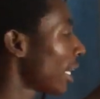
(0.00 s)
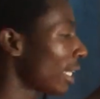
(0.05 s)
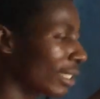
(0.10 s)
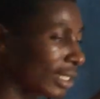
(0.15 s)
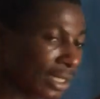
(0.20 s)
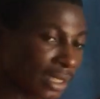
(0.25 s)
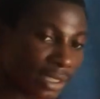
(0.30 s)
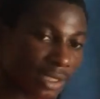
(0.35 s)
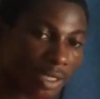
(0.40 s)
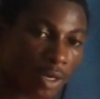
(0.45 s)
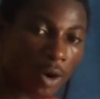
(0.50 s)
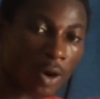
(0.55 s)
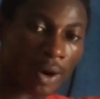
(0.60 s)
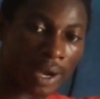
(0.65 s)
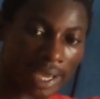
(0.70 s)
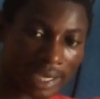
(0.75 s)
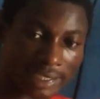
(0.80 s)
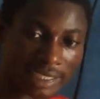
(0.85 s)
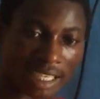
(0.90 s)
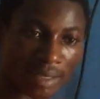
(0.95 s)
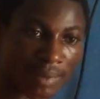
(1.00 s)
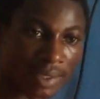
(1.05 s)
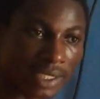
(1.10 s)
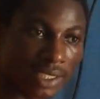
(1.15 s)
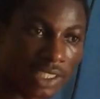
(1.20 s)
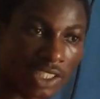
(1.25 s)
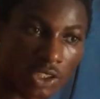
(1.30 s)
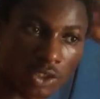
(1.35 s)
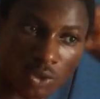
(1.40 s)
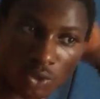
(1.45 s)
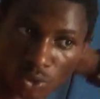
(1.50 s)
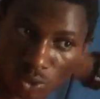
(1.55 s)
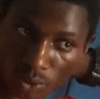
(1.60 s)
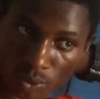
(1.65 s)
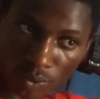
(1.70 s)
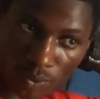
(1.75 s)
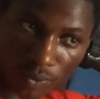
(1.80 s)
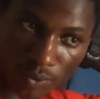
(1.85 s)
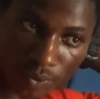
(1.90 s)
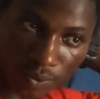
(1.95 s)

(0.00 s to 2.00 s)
S, or S I mean, is true.